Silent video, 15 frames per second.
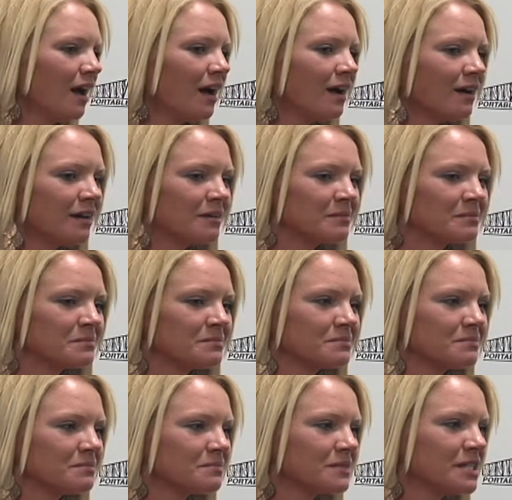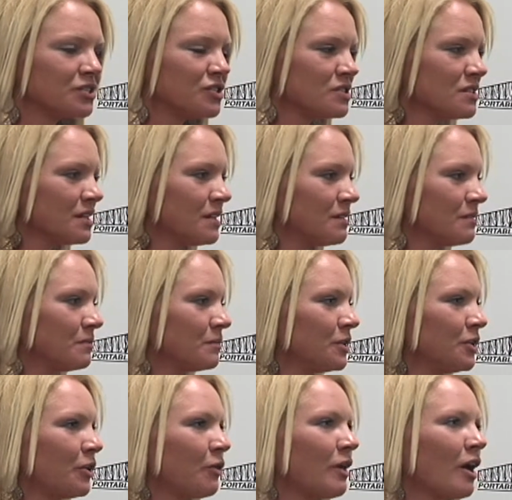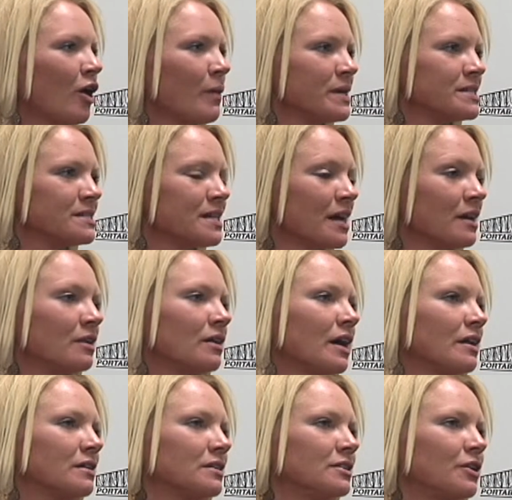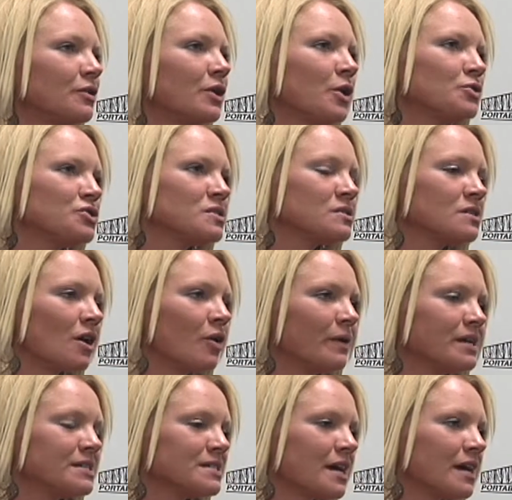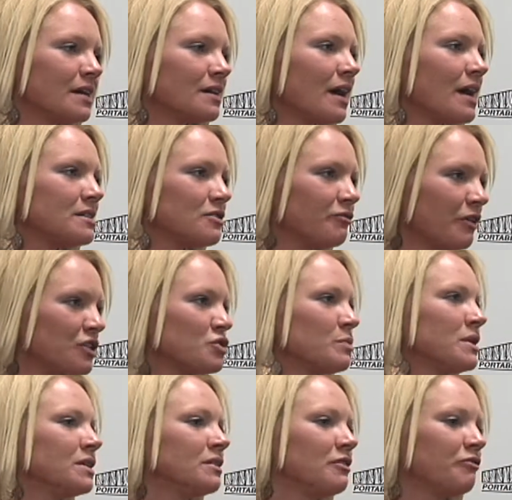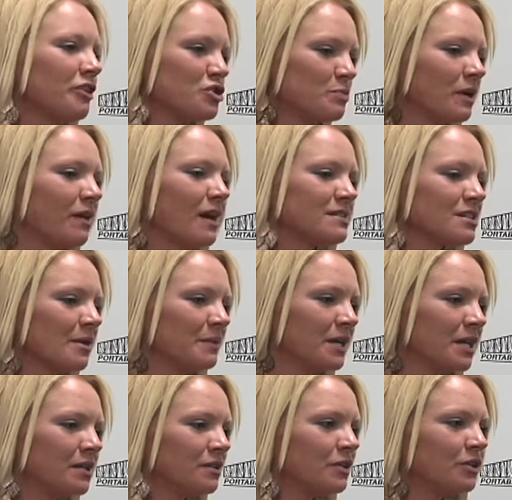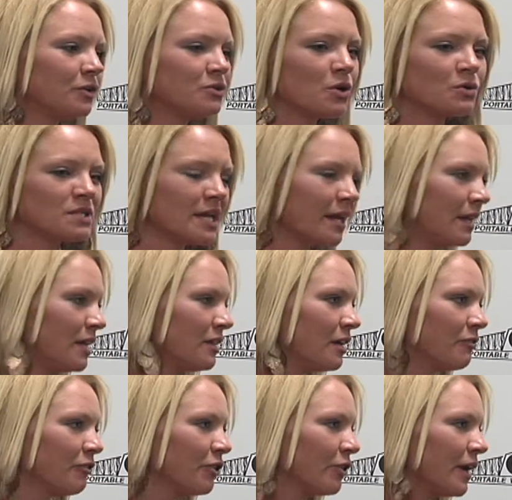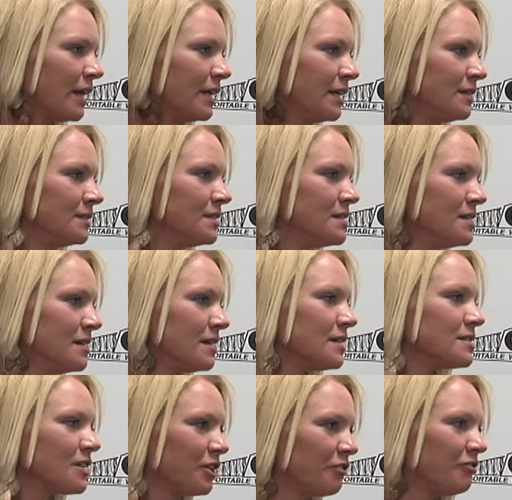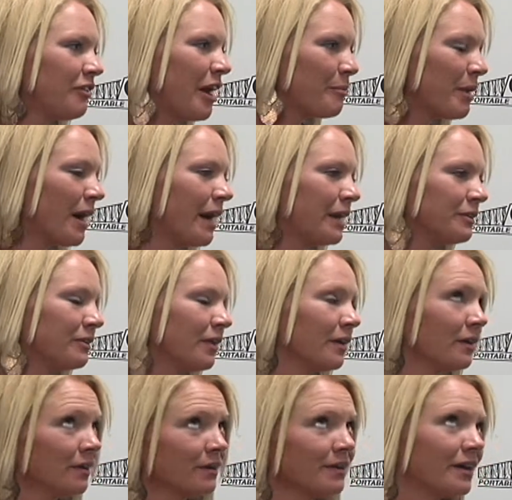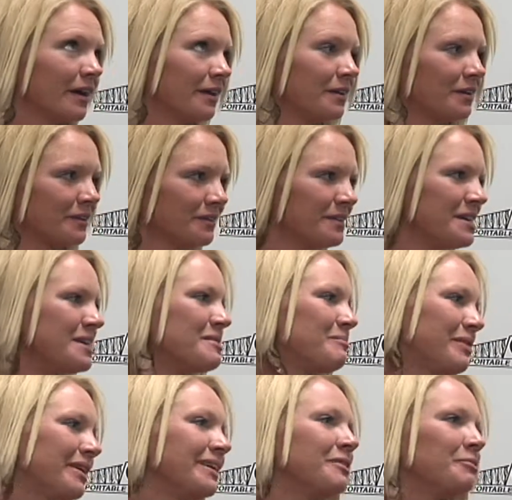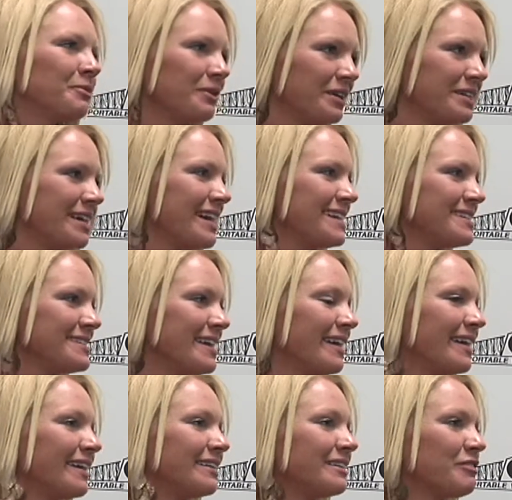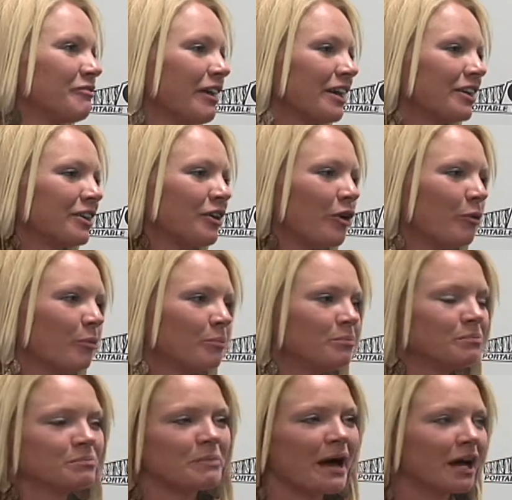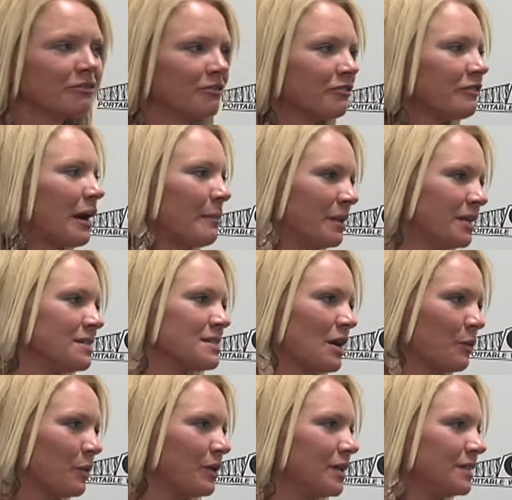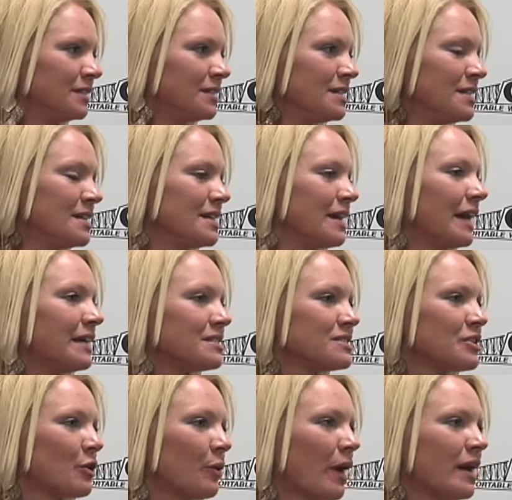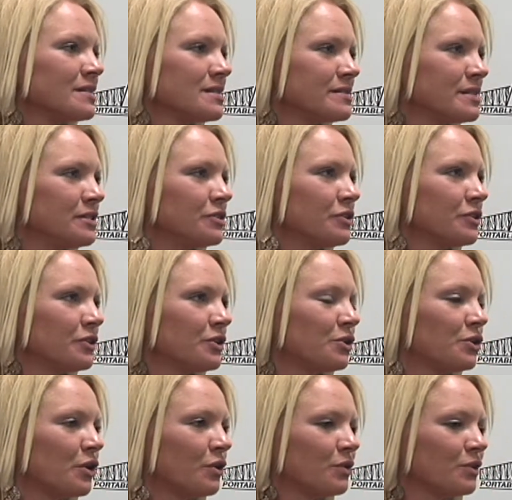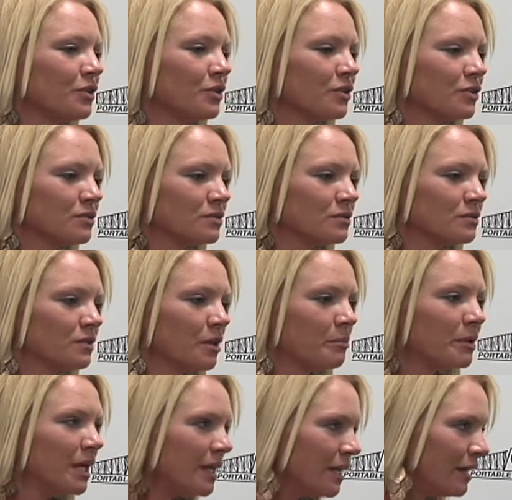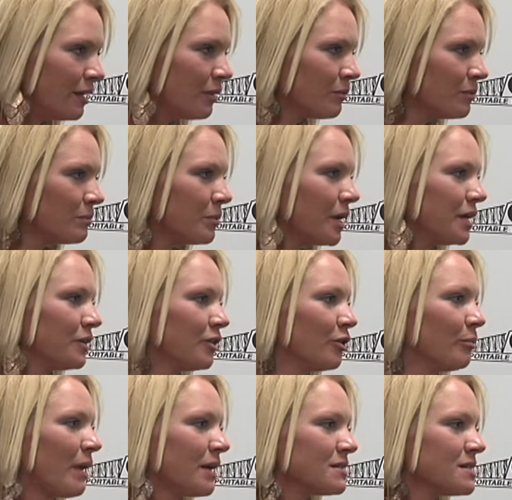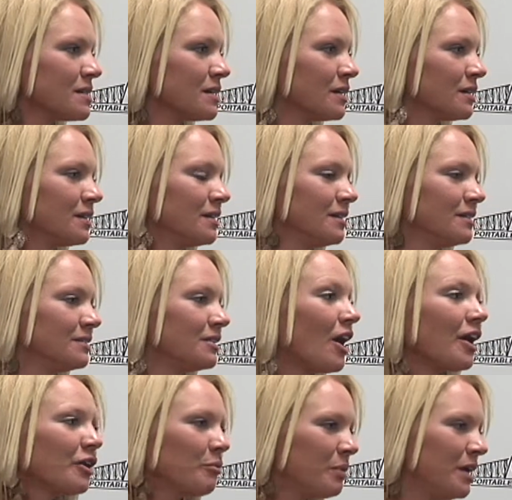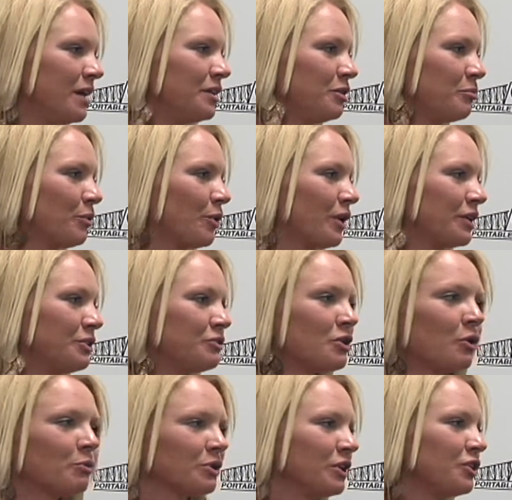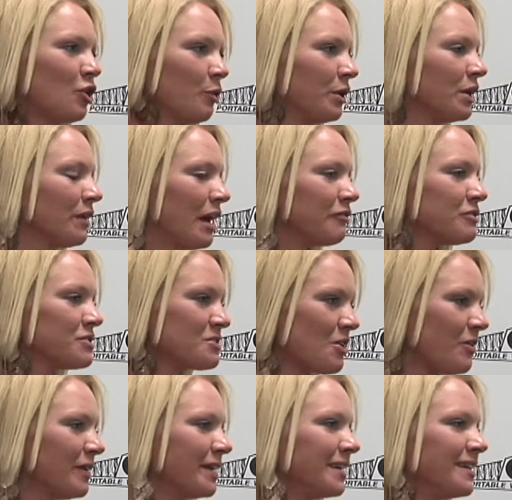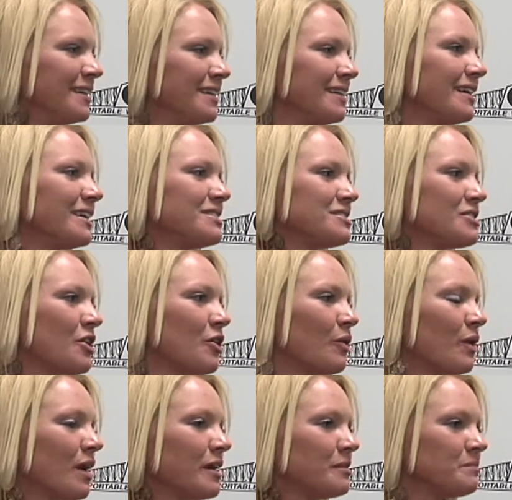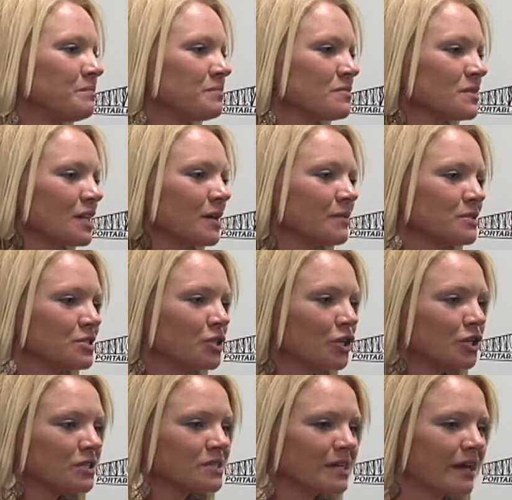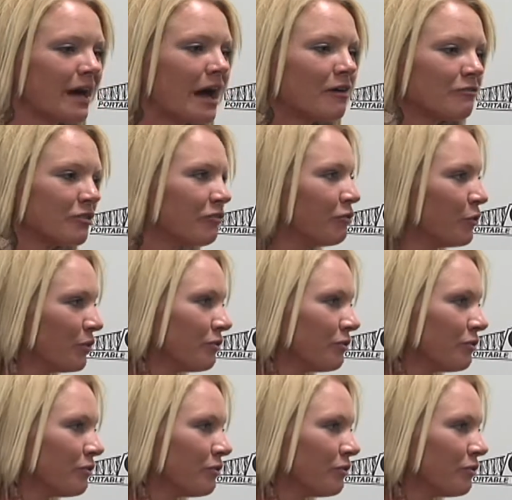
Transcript: They always say, you know, coaches always say as a freshman, the freshman class coming in, you know, don't take anything for granted. It's going to fly by. And you're like, oh, yeah, you know. But it really does. And if I could go back for 5 minutes, I would. Mm-hmm. And so as a senior, you know, you're competing, but you're about to not compete anymore, and you don't really know where your life is going. Mm-hmm. And so, it was good to have the